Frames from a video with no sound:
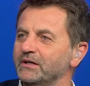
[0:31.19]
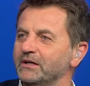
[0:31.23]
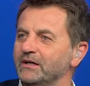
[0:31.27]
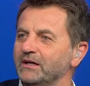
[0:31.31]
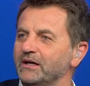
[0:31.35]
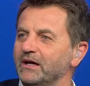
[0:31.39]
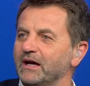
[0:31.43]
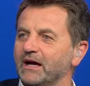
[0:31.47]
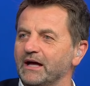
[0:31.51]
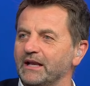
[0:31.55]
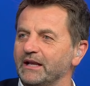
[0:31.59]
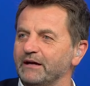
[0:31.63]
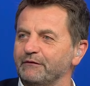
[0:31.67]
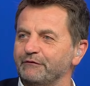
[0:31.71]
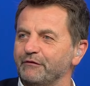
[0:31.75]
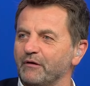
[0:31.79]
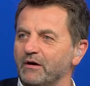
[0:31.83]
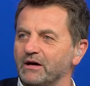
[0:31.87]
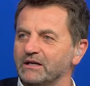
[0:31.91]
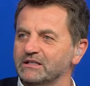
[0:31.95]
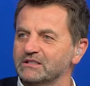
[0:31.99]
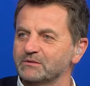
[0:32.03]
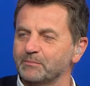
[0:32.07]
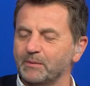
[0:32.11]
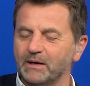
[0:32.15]
Brilliant. And they
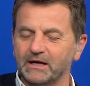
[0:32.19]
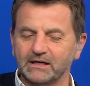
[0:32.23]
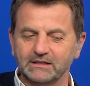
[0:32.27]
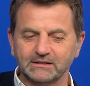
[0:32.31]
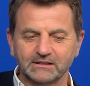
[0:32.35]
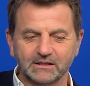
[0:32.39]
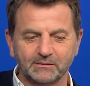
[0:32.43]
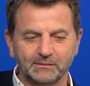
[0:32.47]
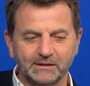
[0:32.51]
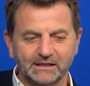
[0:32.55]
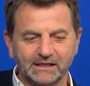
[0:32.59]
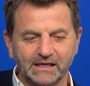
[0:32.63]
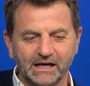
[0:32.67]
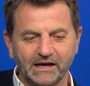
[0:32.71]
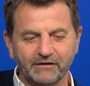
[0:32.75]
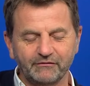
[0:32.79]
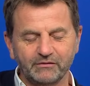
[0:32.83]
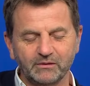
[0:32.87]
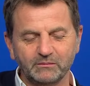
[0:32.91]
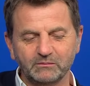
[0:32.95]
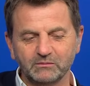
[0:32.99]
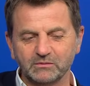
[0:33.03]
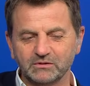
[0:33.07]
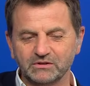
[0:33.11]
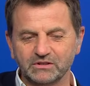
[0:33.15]
find space. I mean,
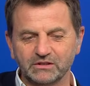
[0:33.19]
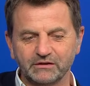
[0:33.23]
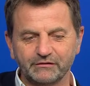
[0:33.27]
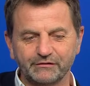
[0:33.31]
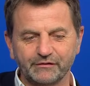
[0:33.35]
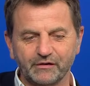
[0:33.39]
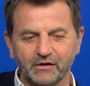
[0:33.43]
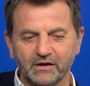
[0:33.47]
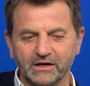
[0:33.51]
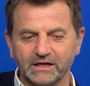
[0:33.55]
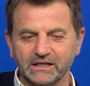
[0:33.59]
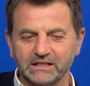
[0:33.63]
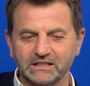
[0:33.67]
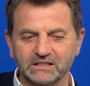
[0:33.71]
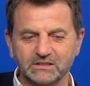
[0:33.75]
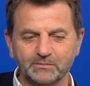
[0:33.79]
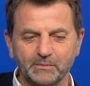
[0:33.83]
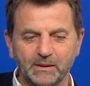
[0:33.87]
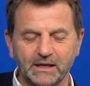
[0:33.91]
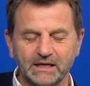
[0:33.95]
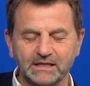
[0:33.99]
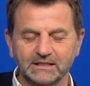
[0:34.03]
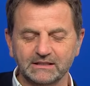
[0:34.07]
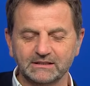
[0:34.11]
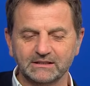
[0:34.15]
Kevin was just finding
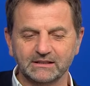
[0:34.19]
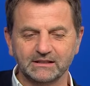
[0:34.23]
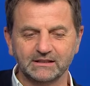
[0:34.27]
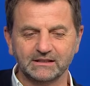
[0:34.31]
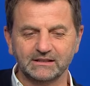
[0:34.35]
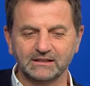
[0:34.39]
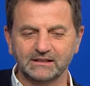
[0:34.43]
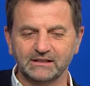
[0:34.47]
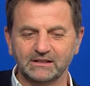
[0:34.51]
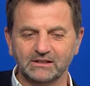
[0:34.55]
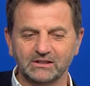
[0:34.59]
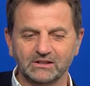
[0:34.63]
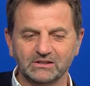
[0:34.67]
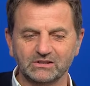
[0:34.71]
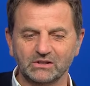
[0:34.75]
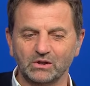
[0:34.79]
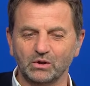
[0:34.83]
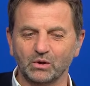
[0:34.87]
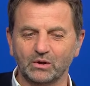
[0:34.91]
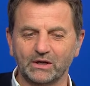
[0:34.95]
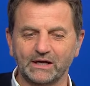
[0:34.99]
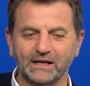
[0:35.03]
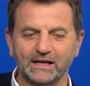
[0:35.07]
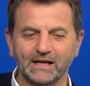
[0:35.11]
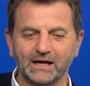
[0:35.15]
space and just
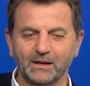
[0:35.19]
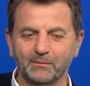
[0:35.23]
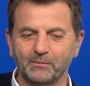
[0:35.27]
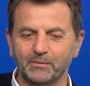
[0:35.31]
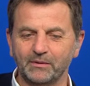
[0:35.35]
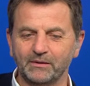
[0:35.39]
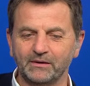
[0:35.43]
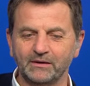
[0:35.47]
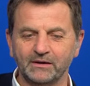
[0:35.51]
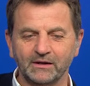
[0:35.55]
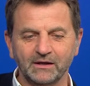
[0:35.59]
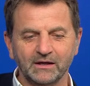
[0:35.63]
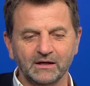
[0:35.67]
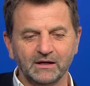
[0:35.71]
looking up, and